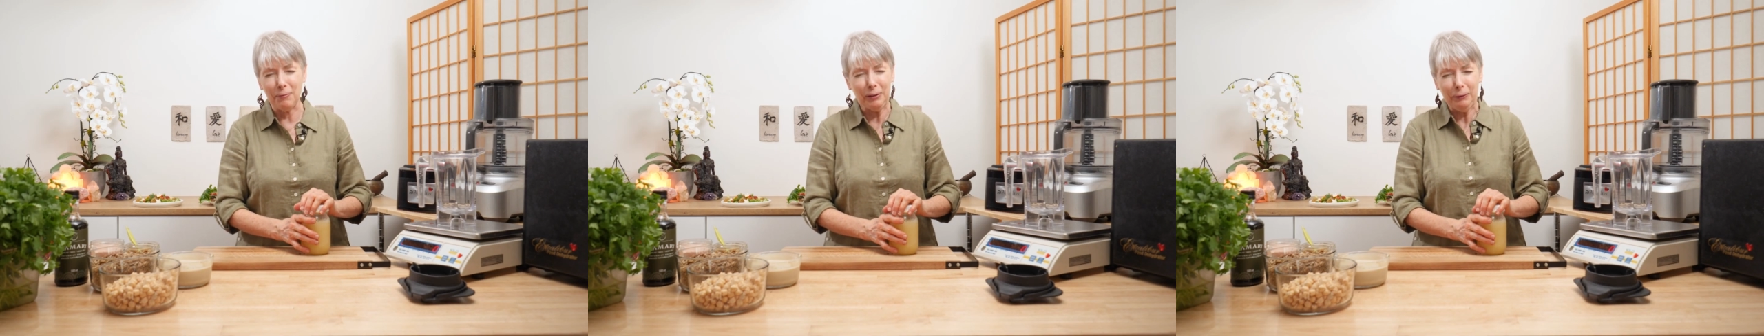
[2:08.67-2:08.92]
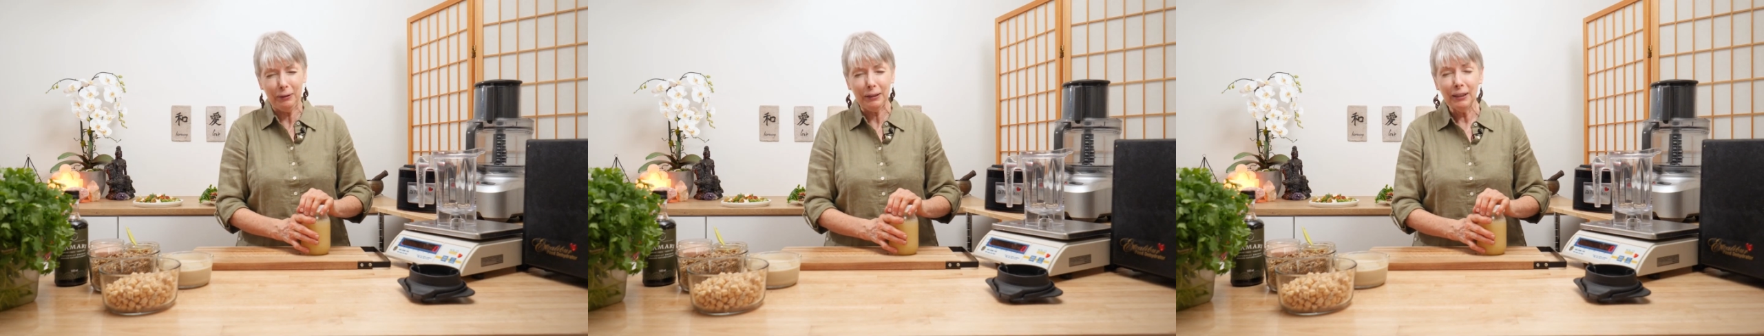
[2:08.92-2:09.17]

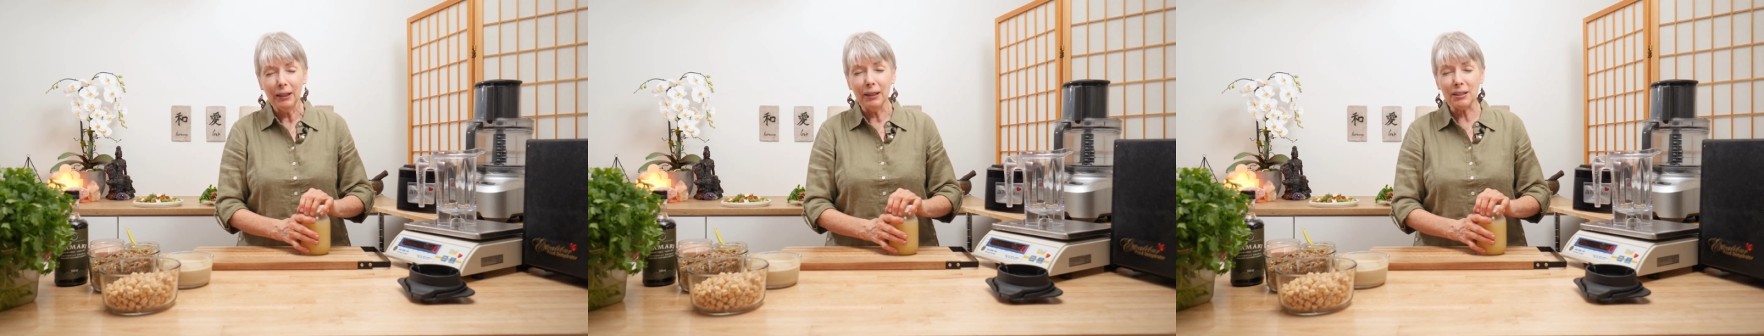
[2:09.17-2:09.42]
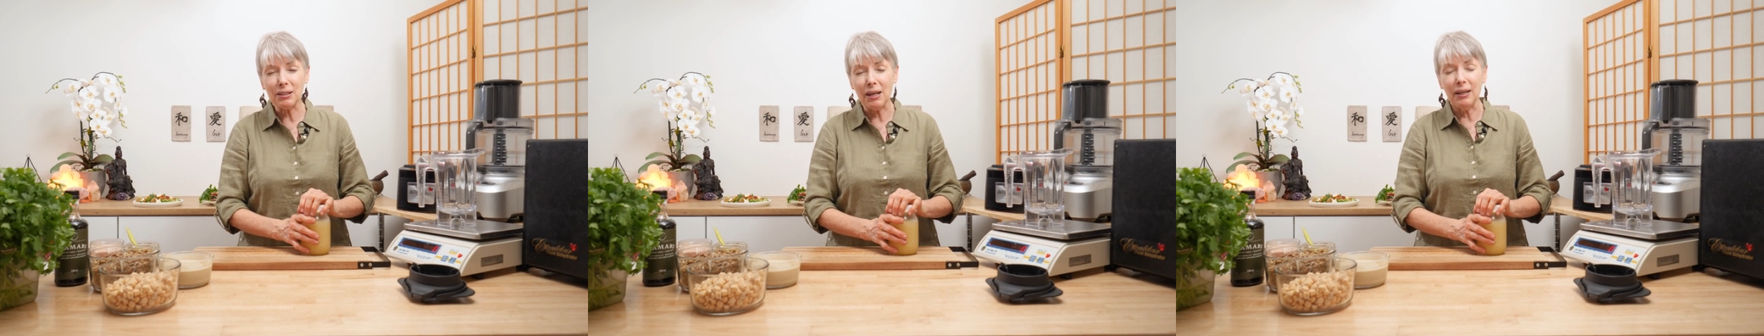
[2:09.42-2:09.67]
Oh,
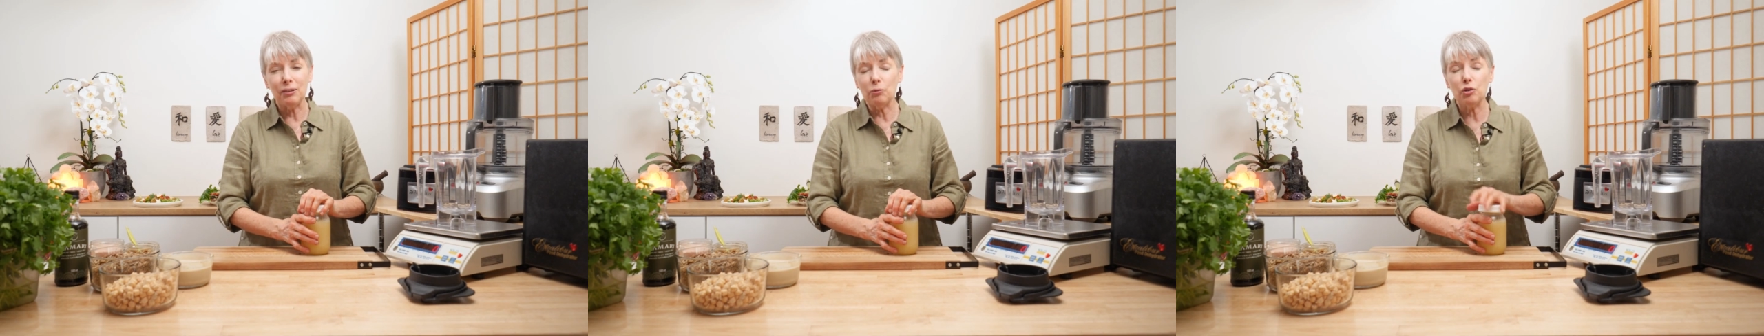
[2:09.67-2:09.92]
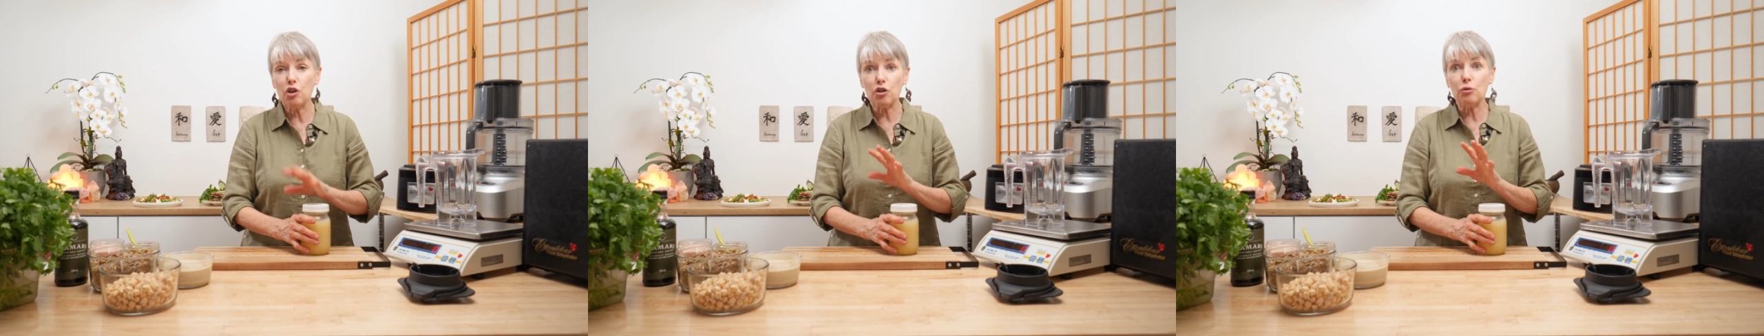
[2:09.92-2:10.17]

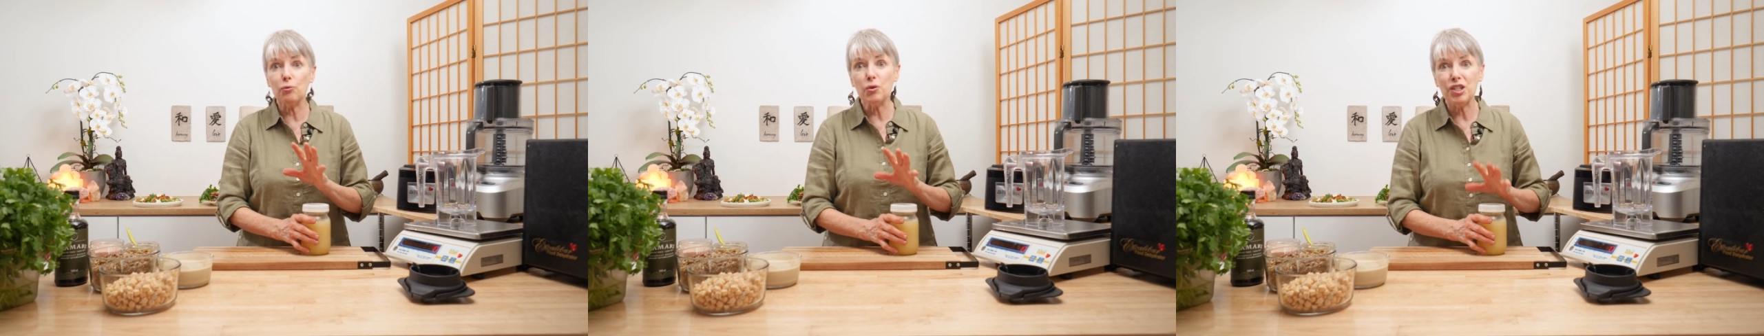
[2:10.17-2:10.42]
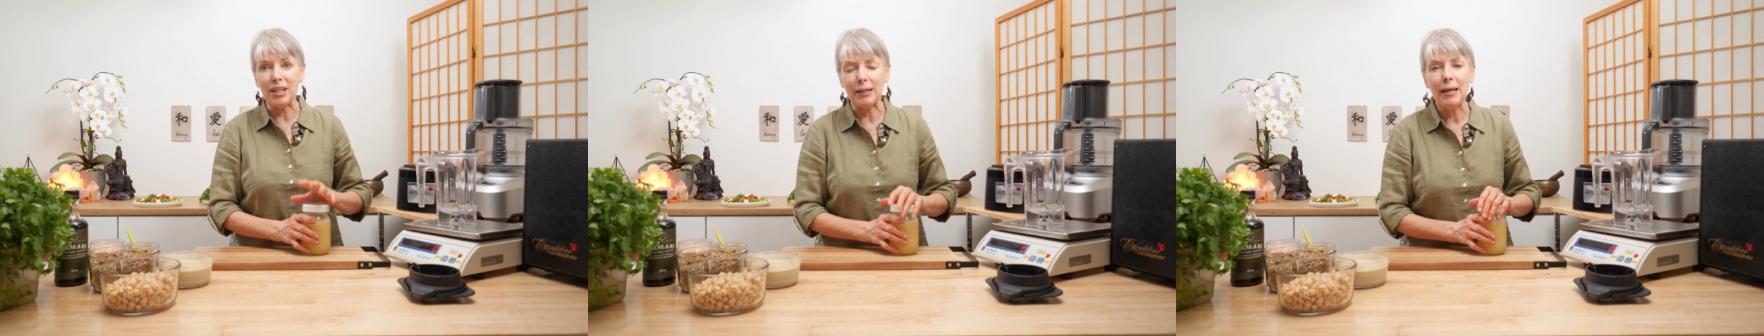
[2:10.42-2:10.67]
it just
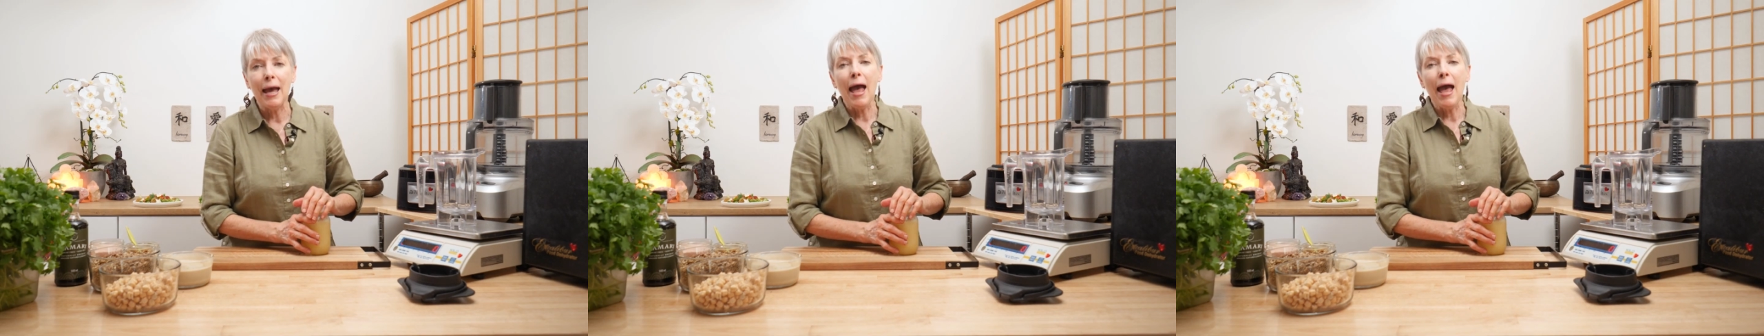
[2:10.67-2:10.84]
ruins it.